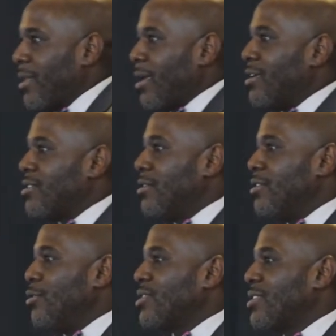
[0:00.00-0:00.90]
is the
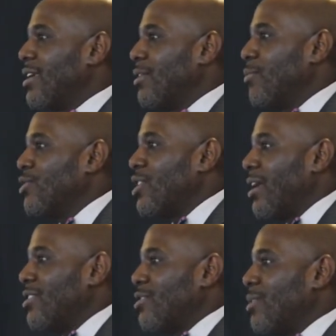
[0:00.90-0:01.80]
newest thing that we're
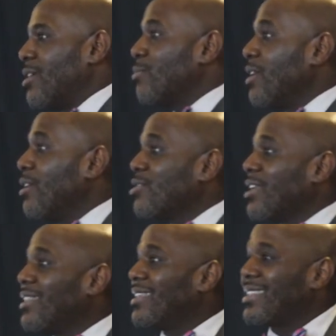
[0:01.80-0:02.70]
challenging because we
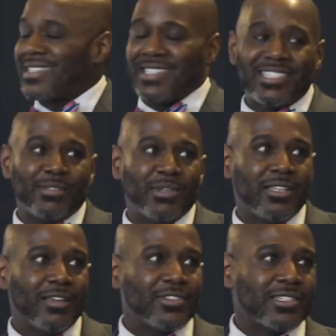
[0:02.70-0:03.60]
understand that the system in
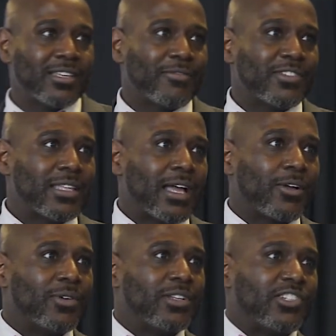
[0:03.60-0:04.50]
and of itself is not
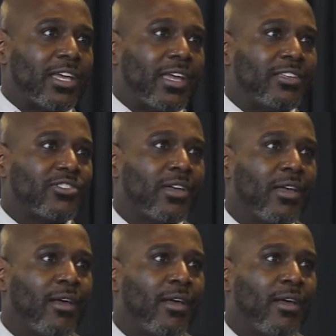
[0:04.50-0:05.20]
going to change.